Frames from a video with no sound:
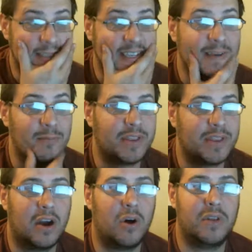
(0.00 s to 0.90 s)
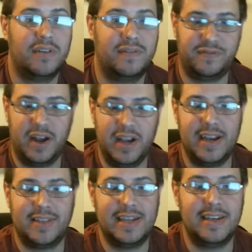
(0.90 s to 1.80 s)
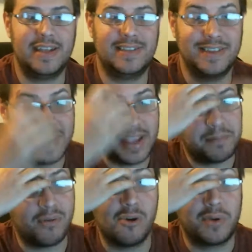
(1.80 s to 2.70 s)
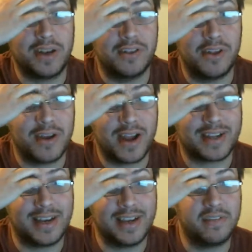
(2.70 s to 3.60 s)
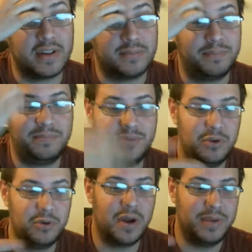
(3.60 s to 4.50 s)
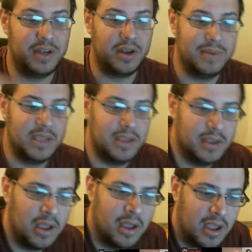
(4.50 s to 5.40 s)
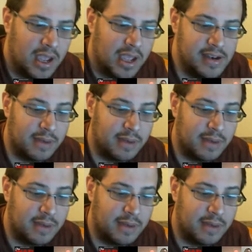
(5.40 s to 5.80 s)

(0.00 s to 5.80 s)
to say with all the fighting they did to get broken, they're not going to give it to WWE. And